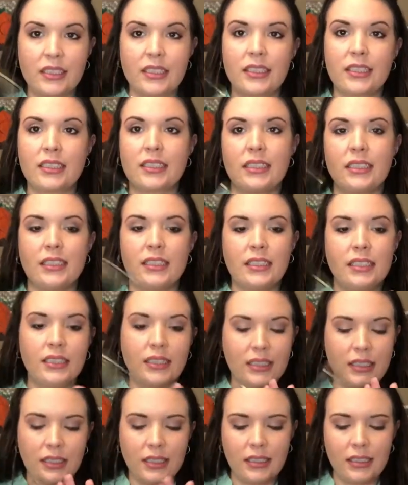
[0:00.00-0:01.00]
Screw it.
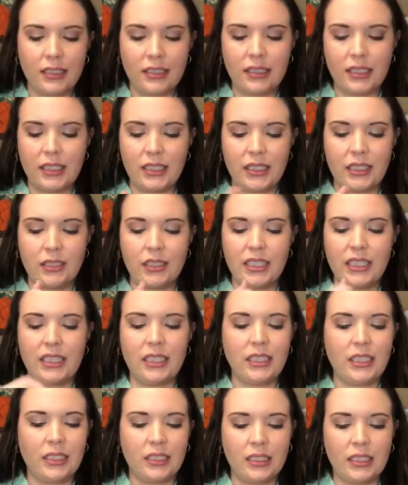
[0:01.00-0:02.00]
I'll do the Sheer
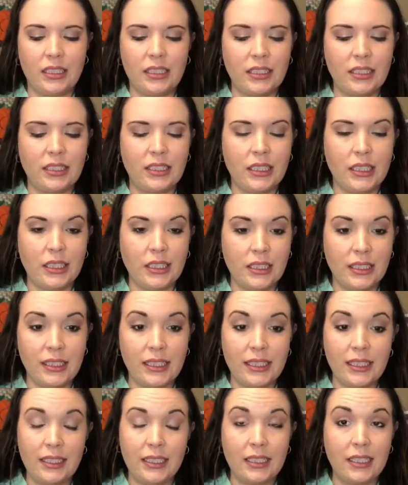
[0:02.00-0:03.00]
Berry just for y'all.
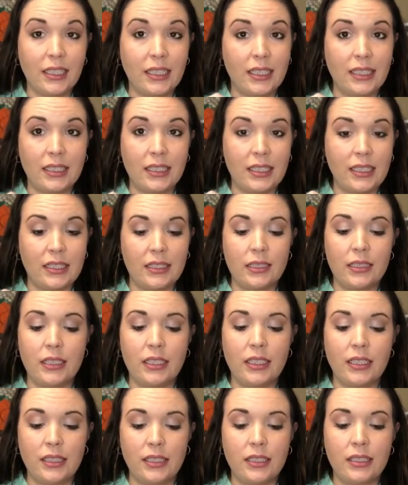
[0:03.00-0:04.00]
I do like that
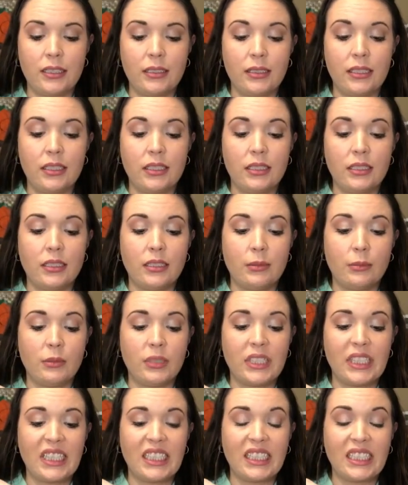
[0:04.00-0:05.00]
Hurling
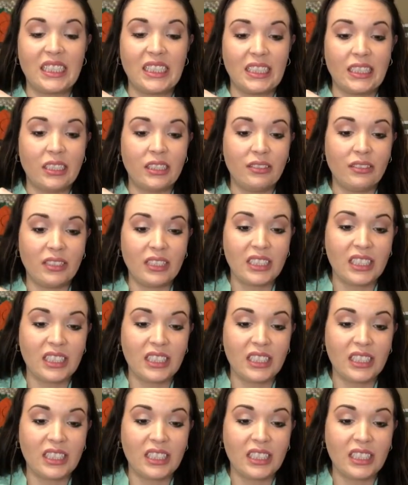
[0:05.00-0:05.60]
by itself.